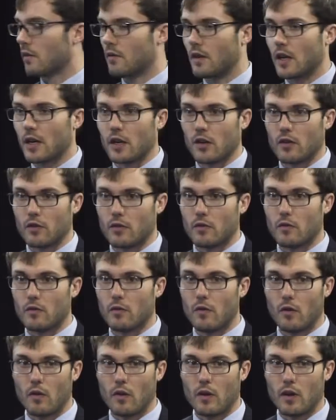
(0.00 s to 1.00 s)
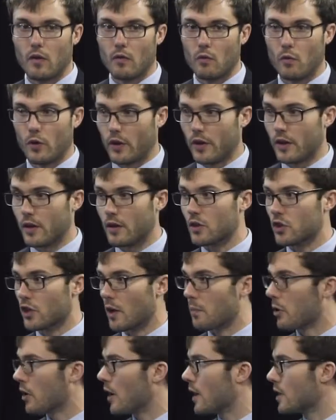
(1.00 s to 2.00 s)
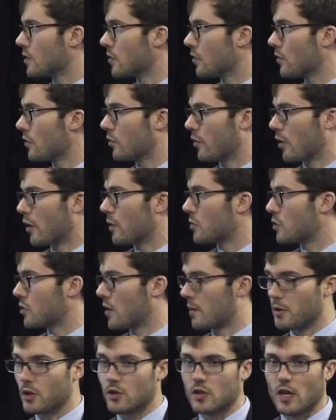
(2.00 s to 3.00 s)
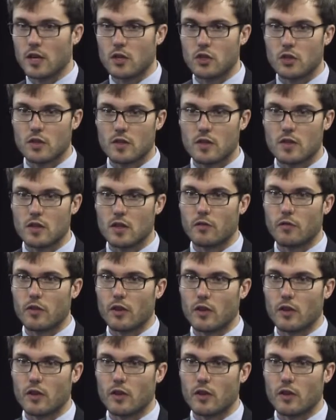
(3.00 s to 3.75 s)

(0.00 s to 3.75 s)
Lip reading: It can really jeopardize firms' reputations if